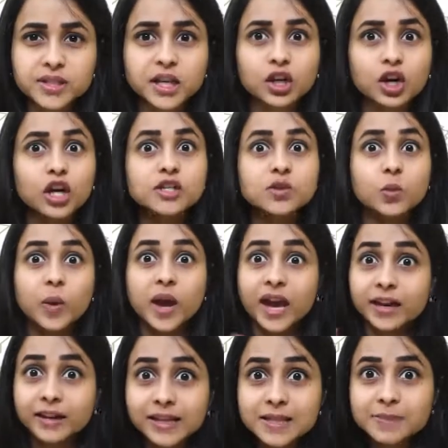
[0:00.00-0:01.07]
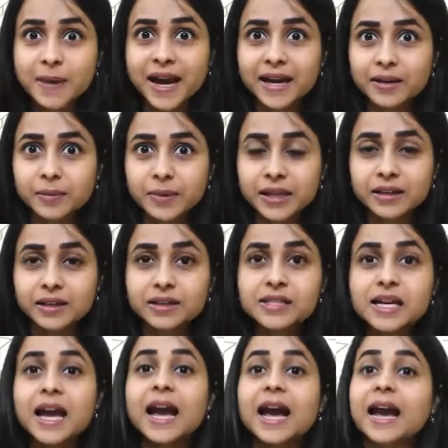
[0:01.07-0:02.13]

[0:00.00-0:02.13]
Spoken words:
across various parameters